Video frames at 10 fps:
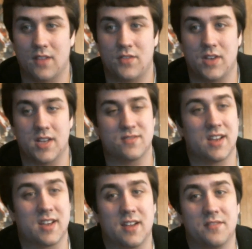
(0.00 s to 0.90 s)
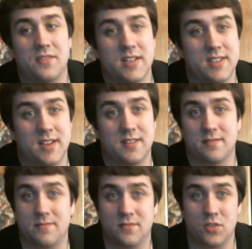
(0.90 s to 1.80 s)
you guys have not gotten Fates yet,
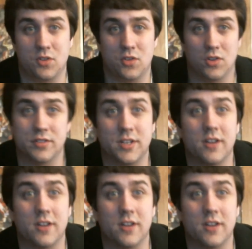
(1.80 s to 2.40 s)
go do